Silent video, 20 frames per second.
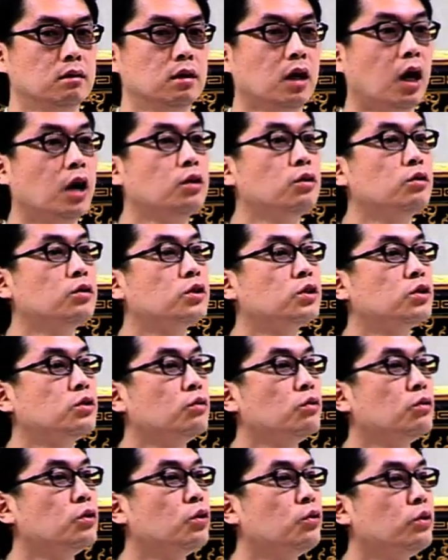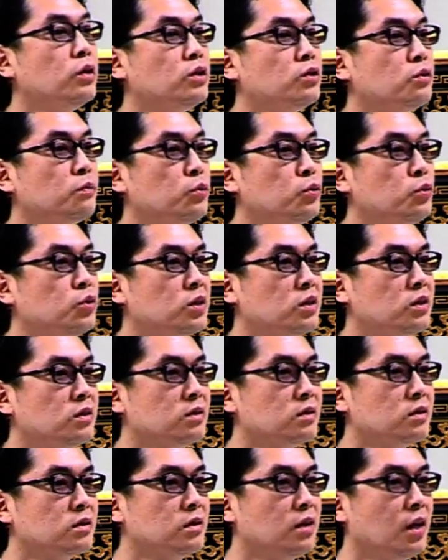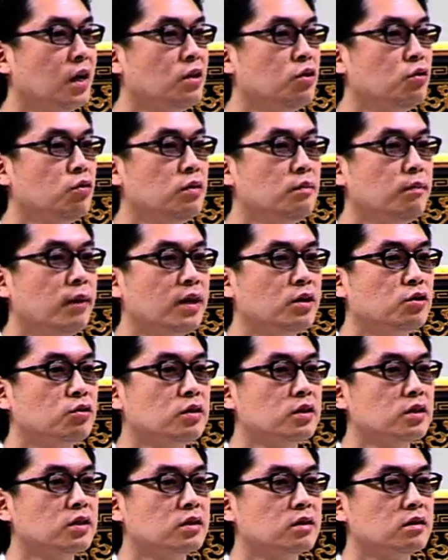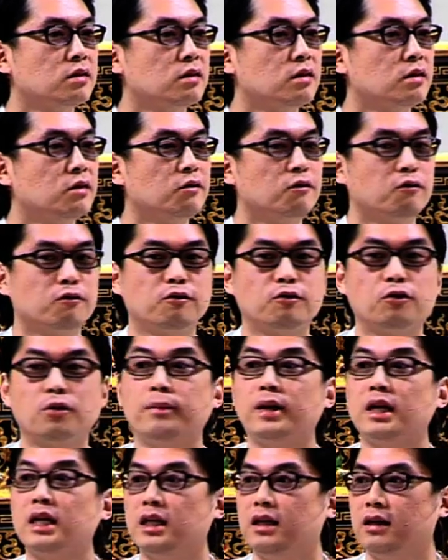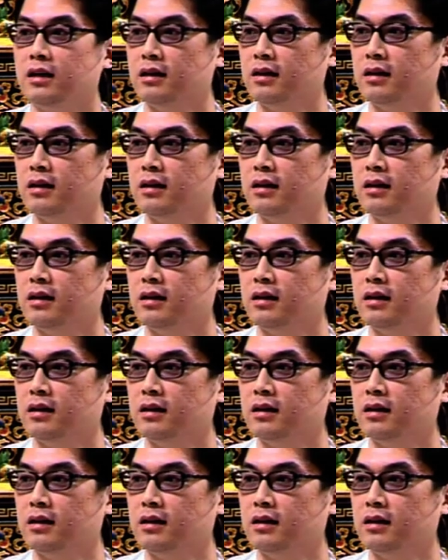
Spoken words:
Are you still going to pujas and doing mantras for money?